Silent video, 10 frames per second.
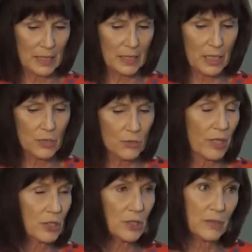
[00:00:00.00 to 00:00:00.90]
and the
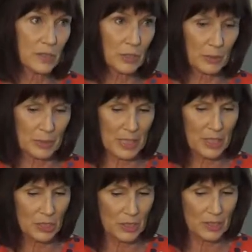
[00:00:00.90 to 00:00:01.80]
construction of
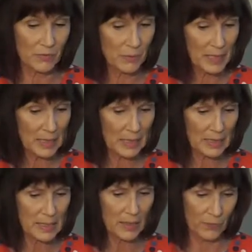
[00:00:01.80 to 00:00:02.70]
interpretations of
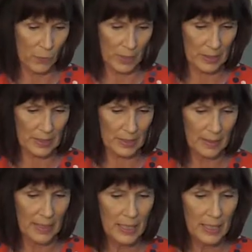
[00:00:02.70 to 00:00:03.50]
meanings of works.